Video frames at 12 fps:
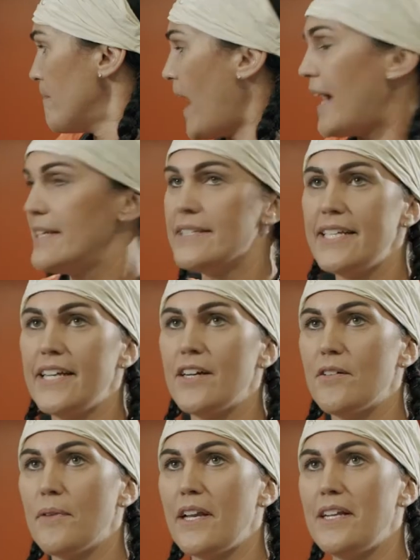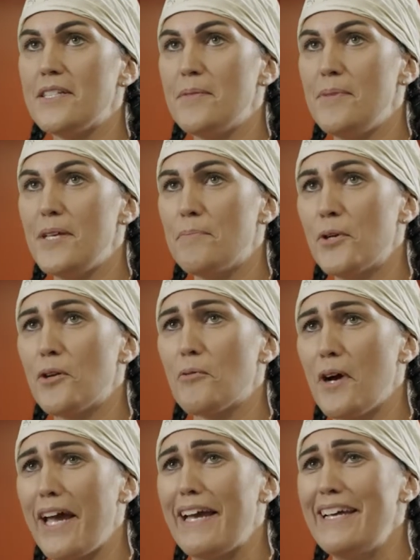Mine's here, ready to be put
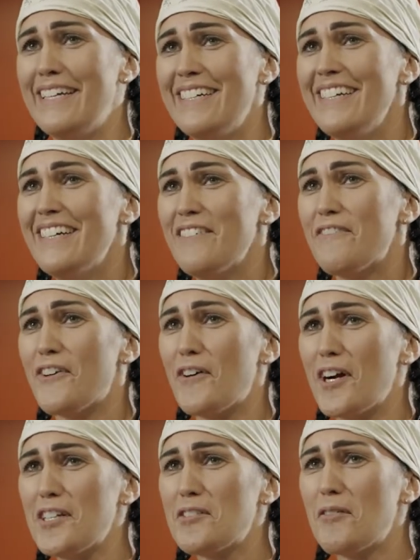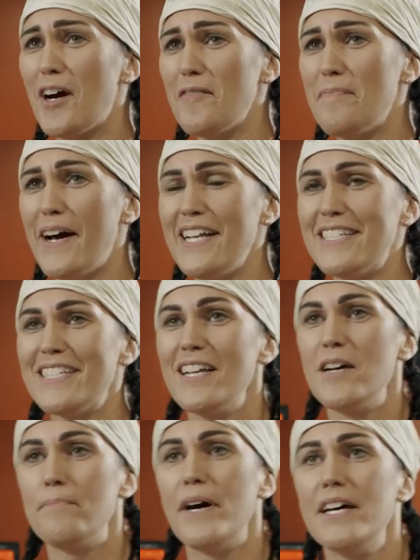away for 12 months.
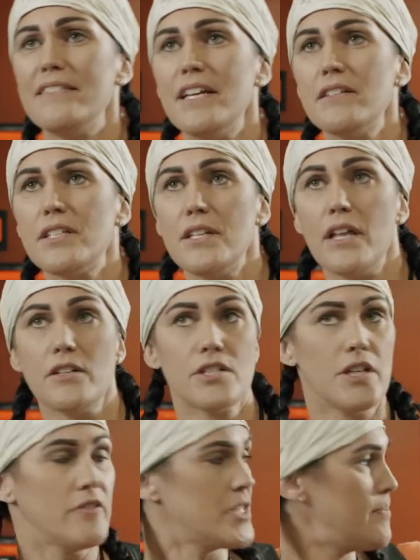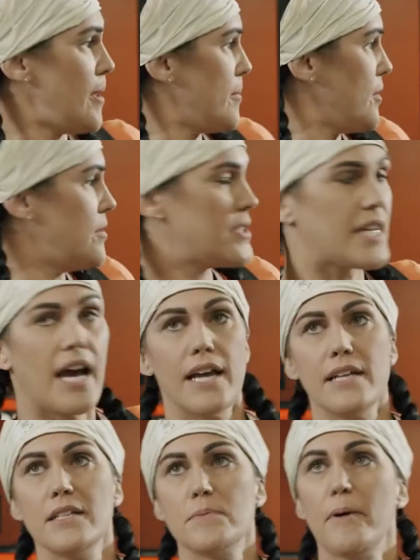But there's another service member who's got
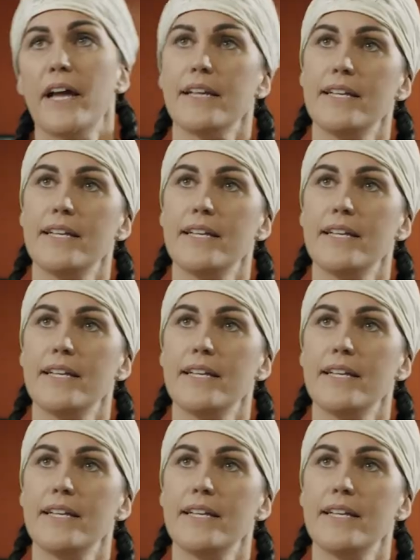his bike.